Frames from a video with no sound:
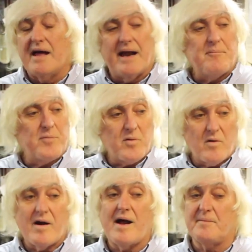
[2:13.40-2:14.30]
And I
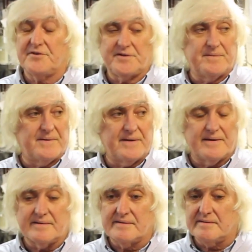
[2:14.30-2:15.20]
promise you,
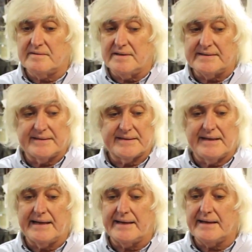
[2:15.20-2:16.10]
Jesse, it's
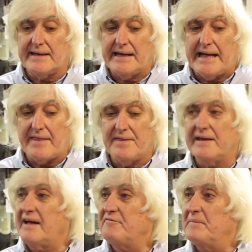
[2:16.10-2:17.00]
like I
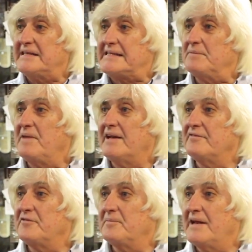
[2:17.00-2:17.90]
think I've met somebody
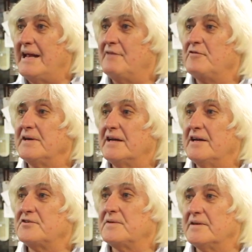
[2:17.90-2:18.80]
from every
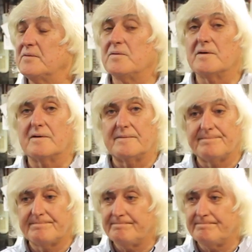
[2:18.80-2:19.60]
country in the world.